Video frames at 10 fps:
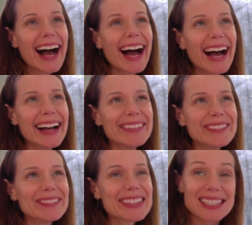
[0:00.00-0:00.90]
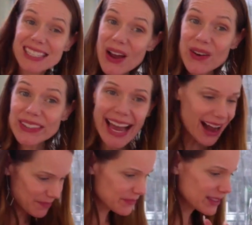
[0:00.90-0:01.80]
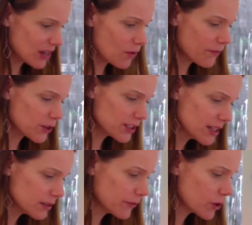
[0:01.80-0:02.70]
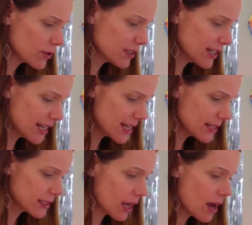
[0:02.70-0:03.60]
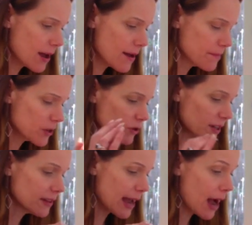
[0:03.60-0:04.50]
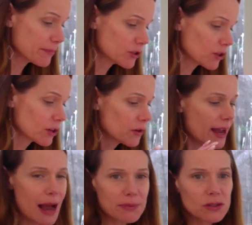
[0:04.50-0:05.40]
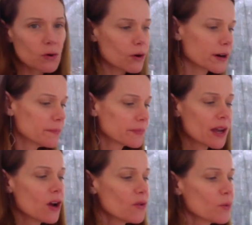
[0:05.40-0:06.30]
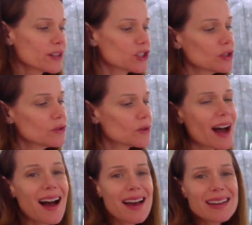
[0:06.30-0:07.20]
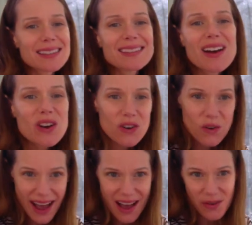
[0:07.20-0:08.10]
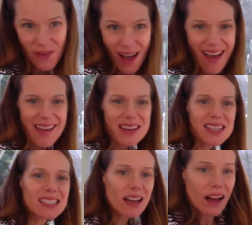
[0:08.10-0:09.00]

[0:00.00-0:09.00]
um, so yeah, so first things first is um, you need the app. So you're gonna go to the App Store, which you guys know how to find,